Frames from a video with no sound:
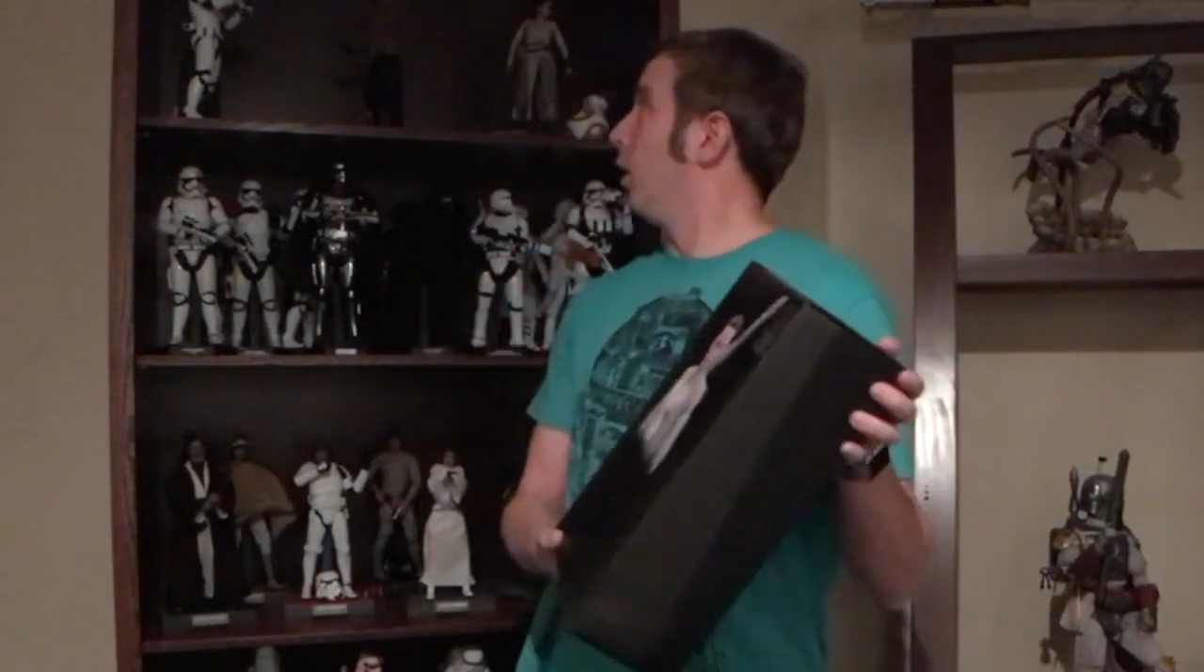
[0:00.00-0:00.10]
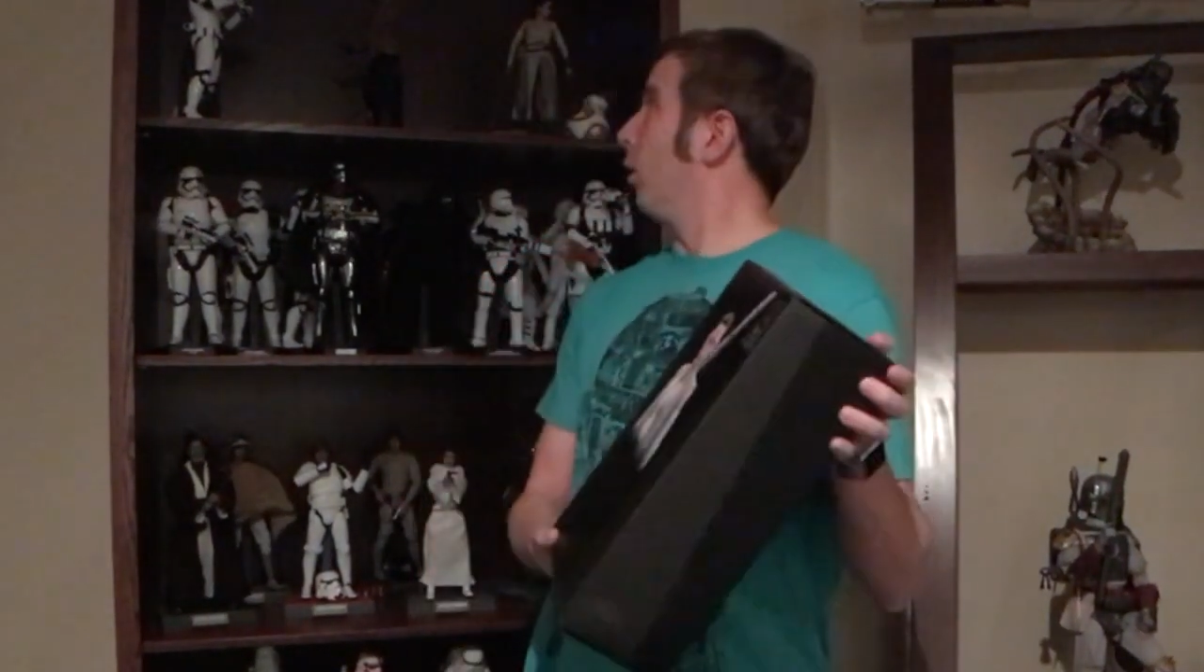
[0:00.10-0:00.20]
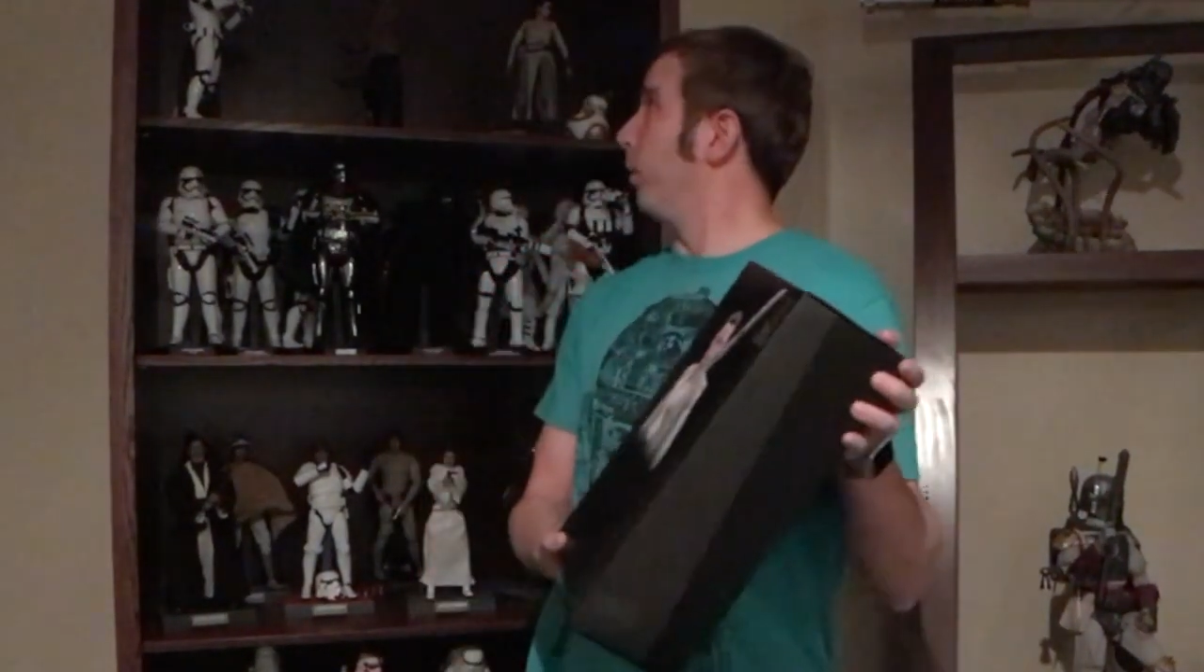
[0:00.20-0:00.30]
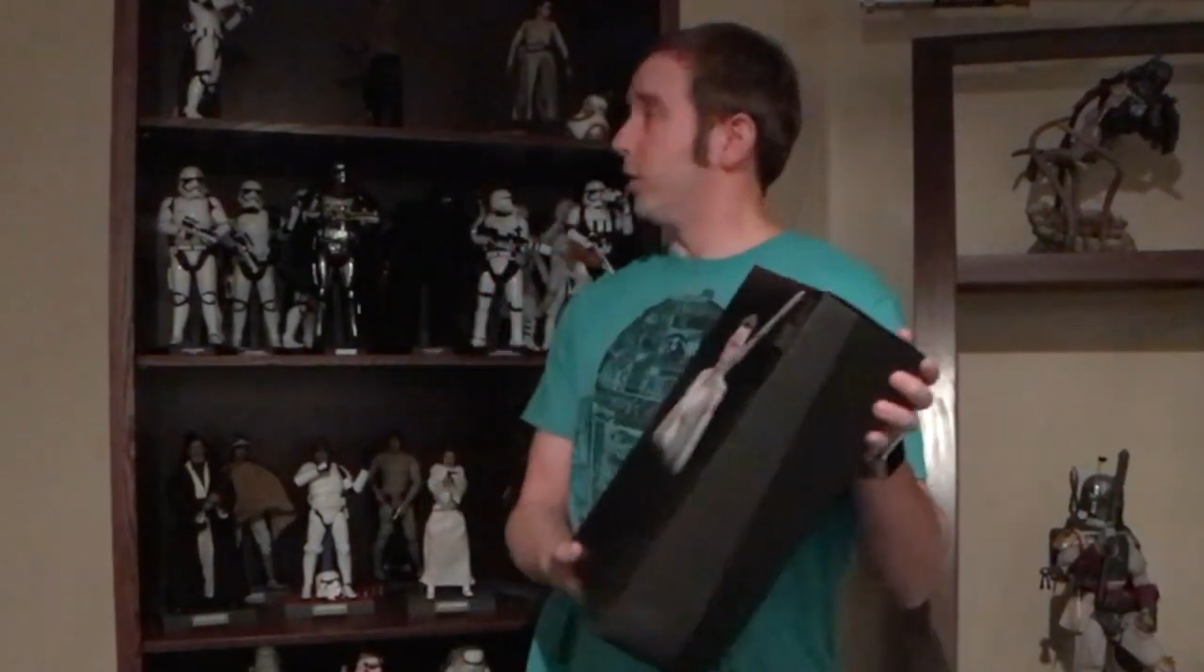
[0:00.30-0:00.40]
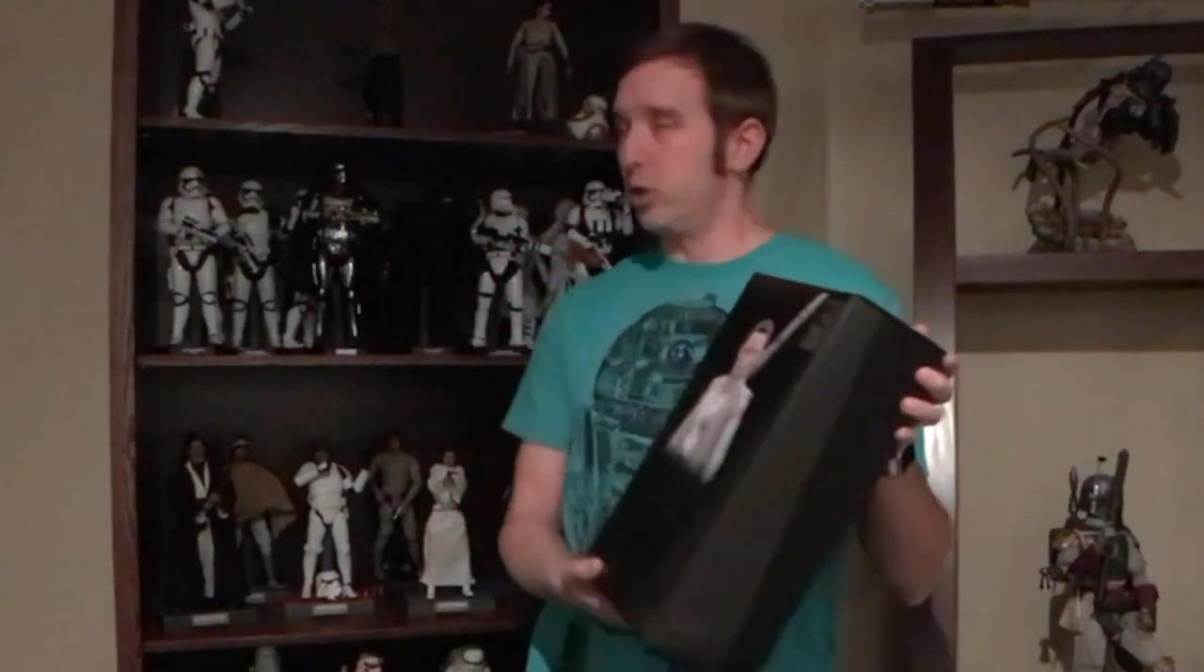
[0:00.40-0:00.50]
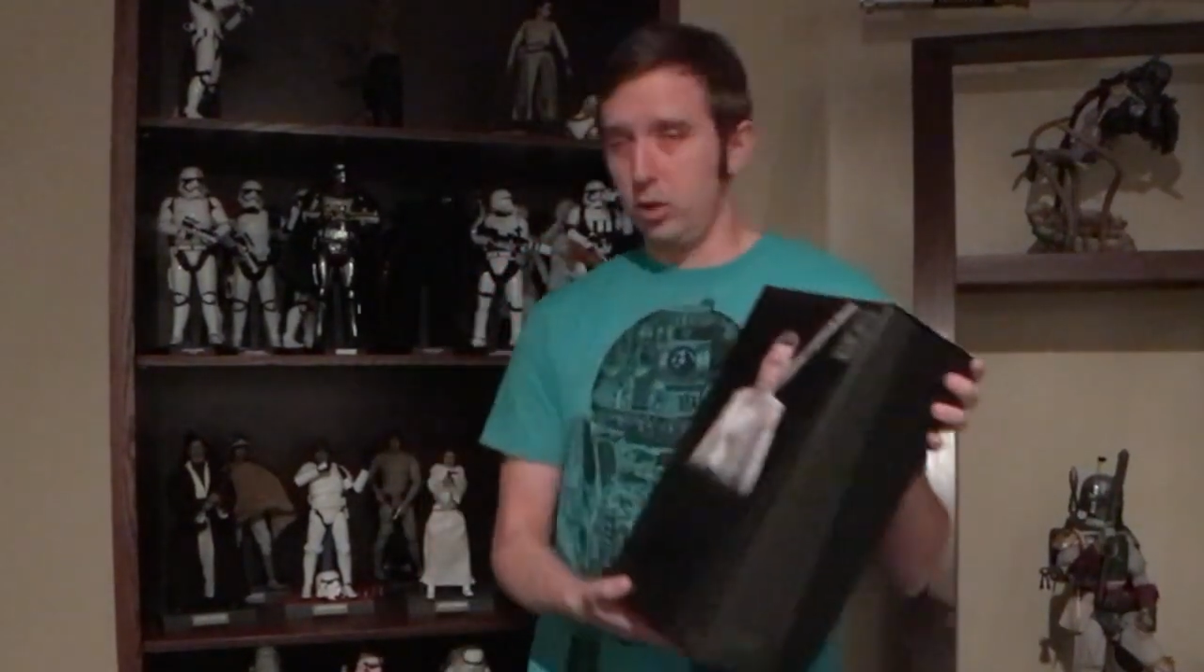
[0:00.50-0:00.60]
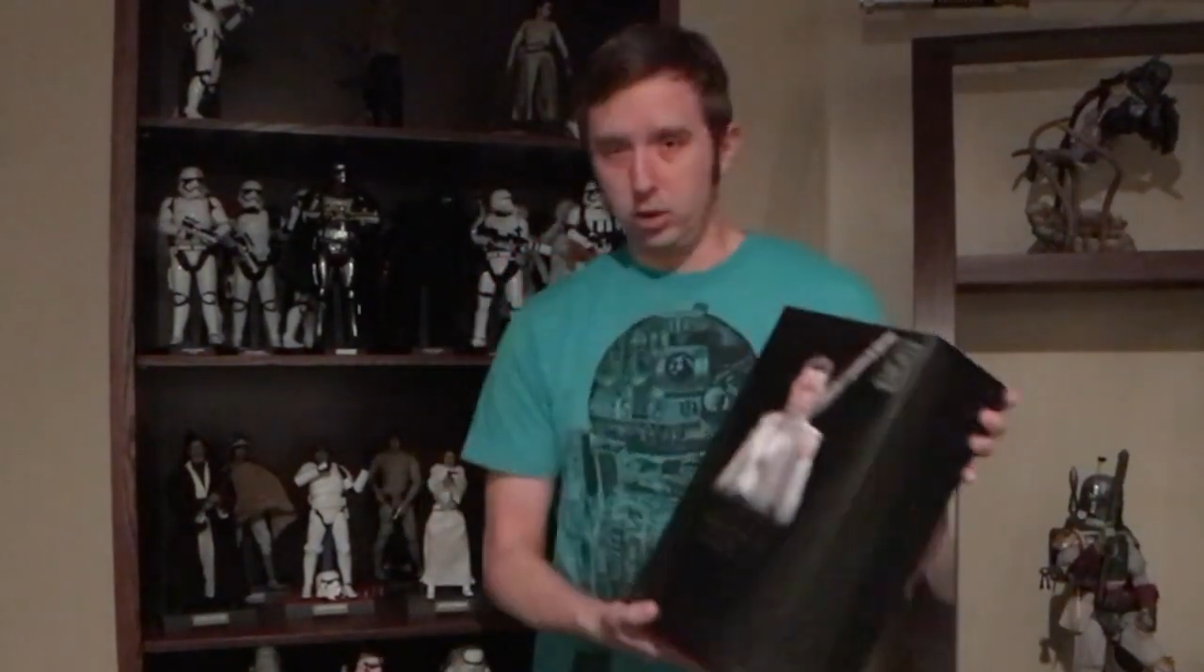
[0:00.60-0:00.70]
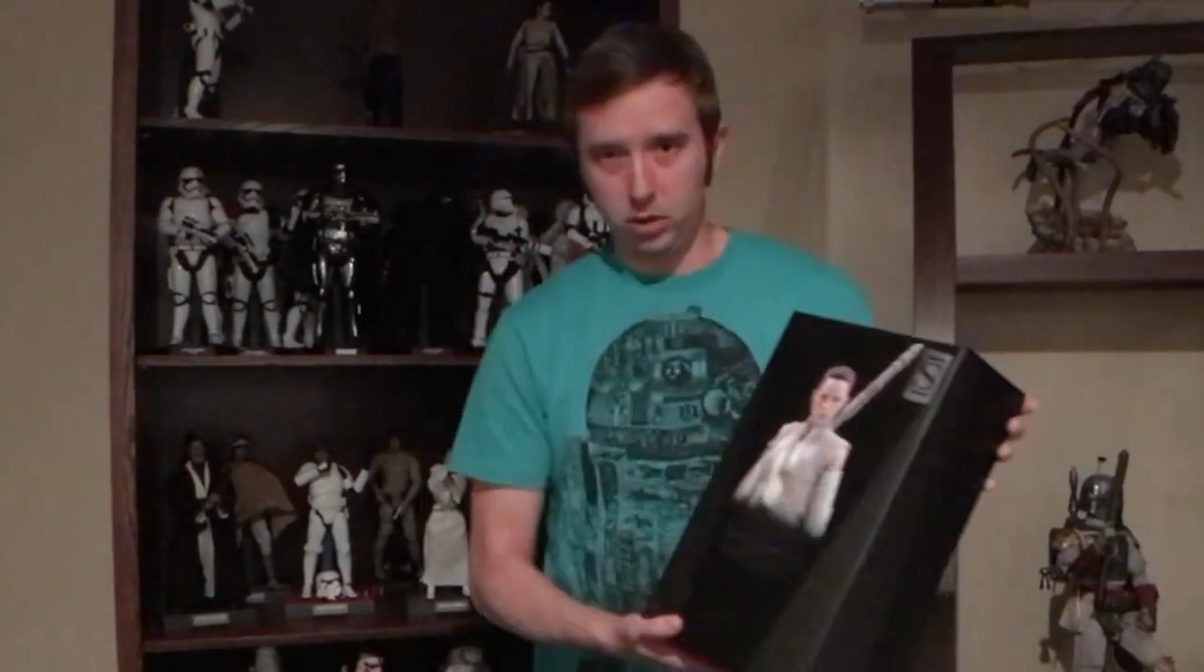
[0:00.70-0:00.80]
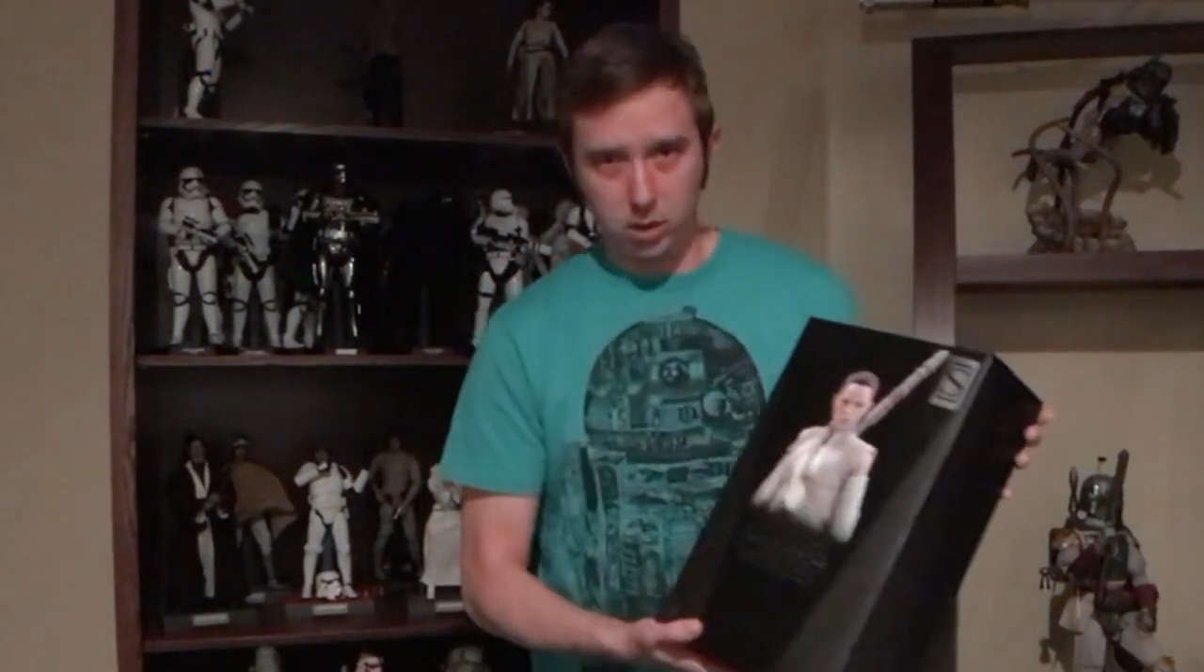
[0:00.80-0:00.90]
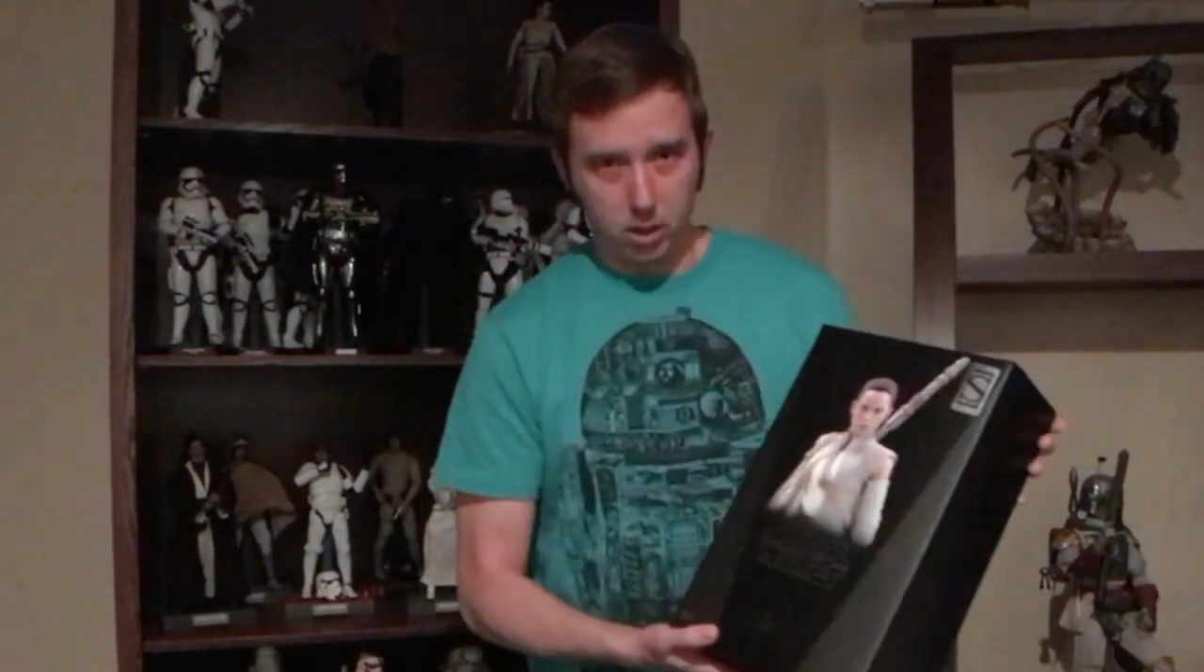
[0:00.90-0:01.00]

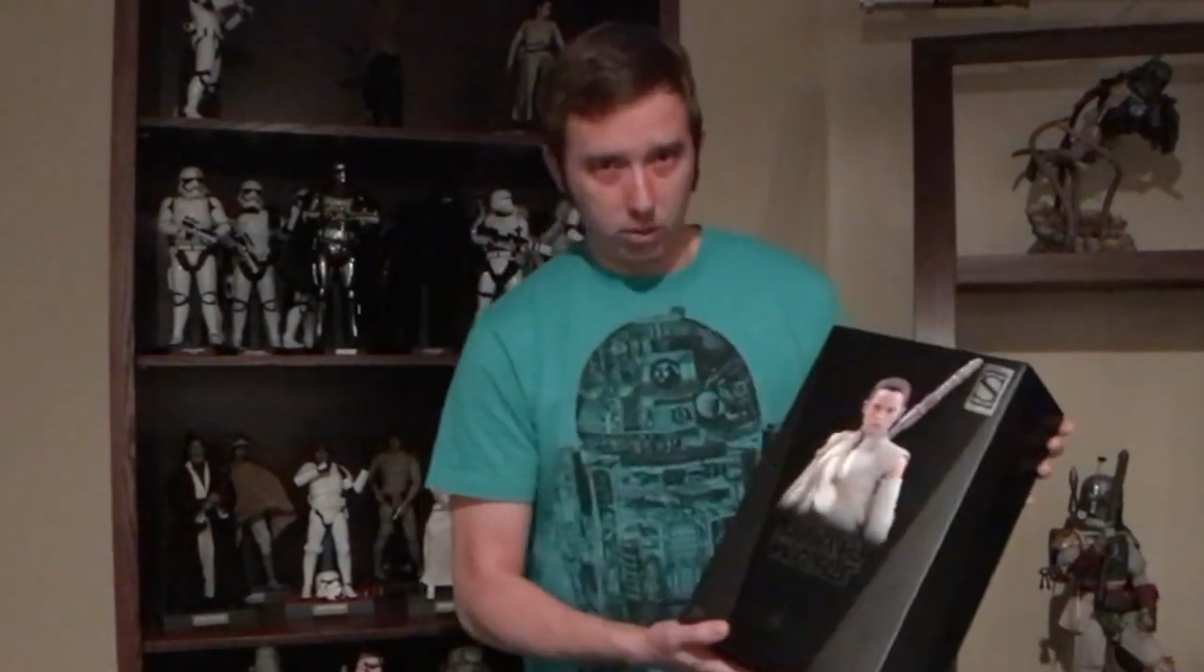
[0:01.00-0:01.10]
original